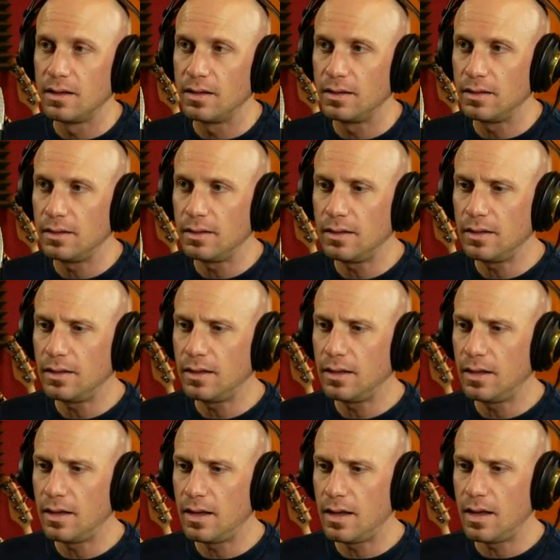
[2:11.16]

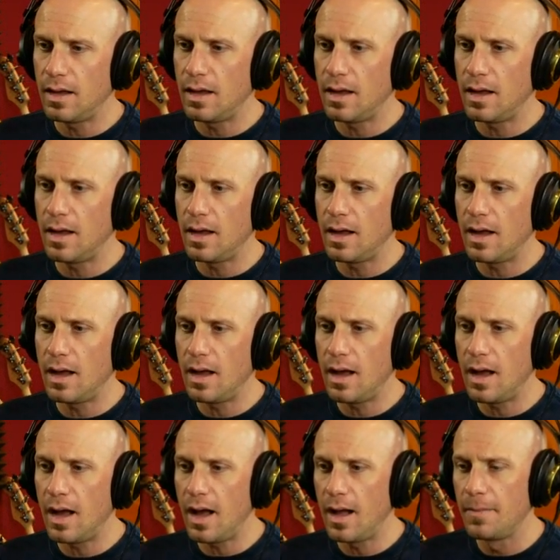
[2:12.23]

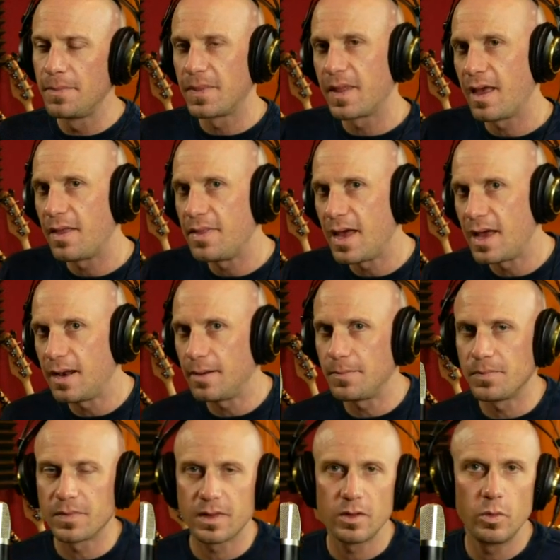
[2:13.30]
And then
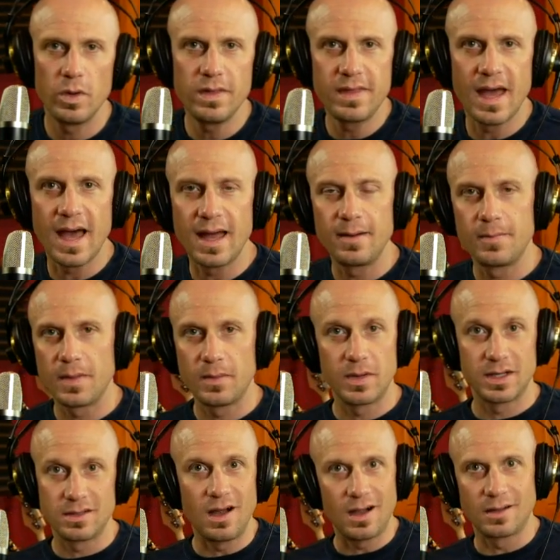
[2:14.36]
with that, I'm
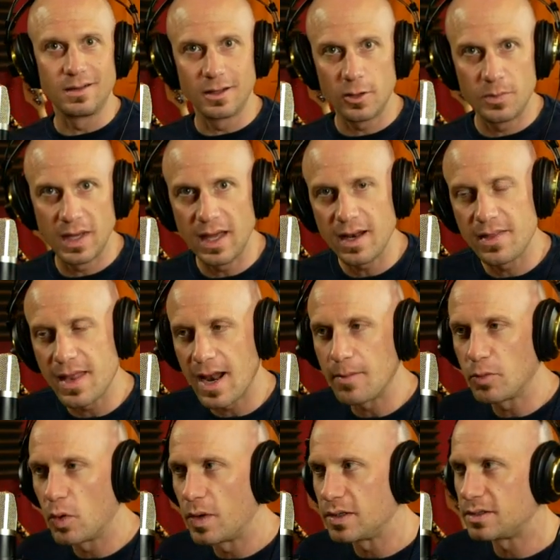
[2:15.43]
going to talk a little bit, and then I'm
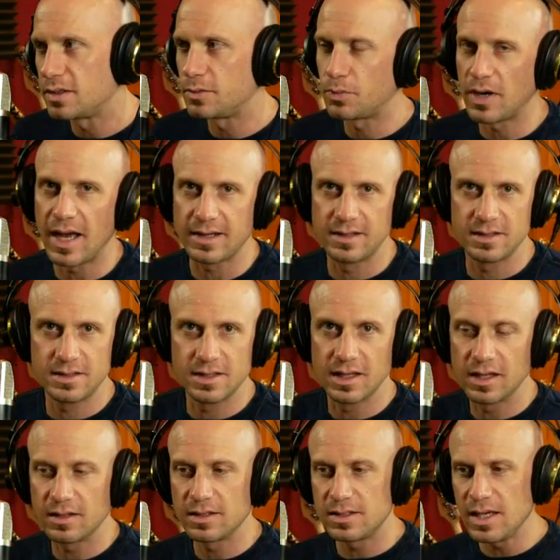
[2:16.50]
going to practice
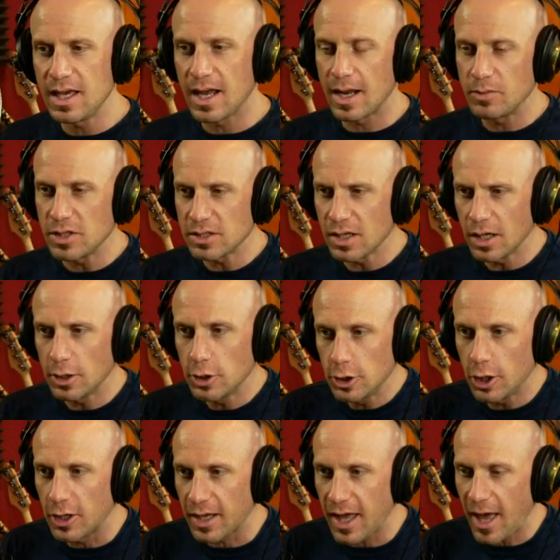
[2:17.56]
singing the C. And I'm just going to
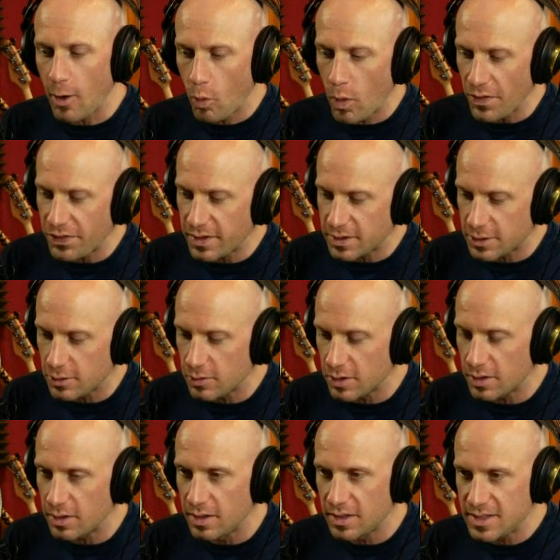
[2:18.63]
look at what the
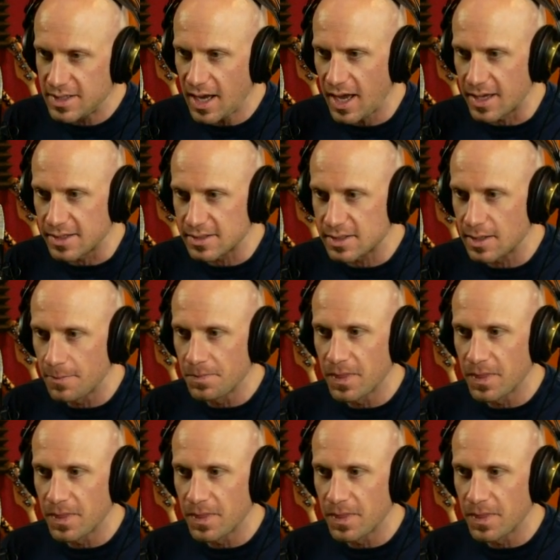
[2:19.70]
tuner does.